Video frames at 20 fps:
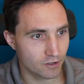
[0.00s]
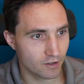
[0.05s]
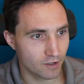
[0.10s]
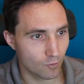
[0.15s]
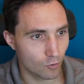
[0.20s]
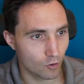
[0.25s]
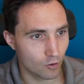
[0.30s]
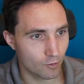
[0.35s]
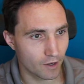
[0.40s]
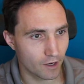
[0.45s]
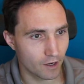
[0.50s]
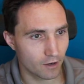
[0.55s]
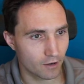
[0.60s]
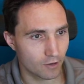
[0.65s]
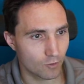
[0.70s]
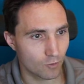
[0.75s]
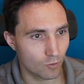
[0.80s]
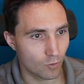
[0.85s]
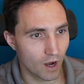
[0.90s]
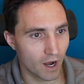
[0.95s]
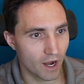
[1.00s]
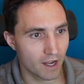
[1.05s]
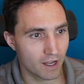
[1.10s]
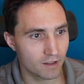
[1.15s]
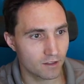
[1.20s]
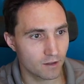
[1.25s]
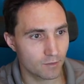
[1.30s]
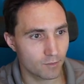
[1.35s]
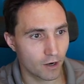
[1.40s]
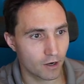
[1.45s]
than warm air. Why?
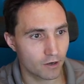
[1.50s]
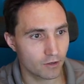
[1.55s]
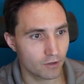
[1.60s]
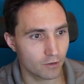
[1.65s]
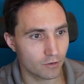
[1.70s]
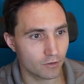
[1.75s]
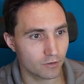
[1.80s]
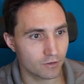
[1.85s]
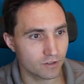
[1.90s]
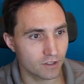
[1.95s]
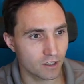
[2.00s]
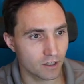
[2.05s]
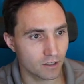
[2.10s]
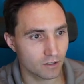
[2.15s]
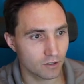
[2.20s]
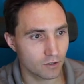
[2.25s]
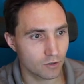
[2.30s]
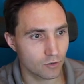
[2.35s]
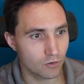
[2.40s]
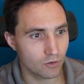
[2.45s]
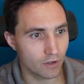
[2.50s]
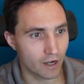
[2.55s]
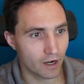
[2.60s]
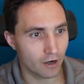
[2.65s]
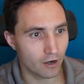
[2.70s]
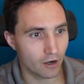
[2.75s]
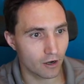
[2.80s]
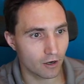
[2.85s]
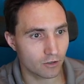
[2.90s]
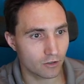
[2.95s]
The particles in cool
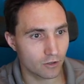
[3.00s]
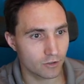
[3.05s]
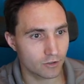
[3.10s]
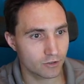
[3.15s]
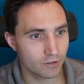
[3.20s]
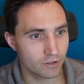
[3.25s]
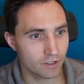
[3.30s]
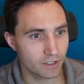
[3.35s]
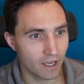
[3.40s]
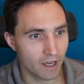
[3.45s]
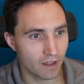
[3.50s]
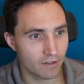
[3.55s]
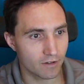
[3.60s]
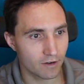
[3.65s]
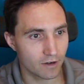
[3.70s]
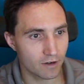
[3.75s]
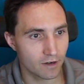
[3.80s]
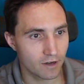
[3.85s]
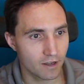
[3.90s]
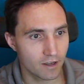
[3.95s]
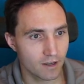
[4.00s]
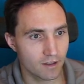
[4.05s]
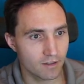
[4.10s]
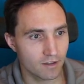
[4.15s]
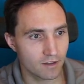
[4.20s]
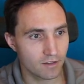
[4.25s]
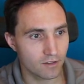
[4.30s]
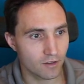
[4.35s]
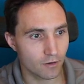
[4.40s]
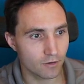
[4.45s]
air are closer together
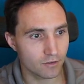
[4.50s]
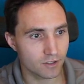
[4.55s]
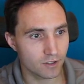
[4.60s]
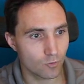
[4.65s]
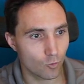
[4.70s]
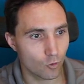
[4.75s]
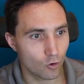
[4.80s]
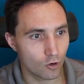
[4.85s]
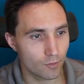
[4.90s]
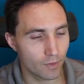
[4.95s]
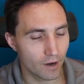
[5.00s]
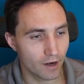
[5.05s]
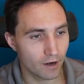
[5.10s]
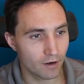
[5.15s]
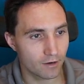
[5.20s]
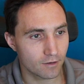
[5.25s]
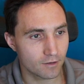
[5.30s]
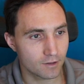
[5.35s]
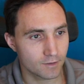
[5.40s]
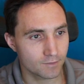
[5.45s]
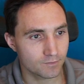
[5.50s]
than those in warm air.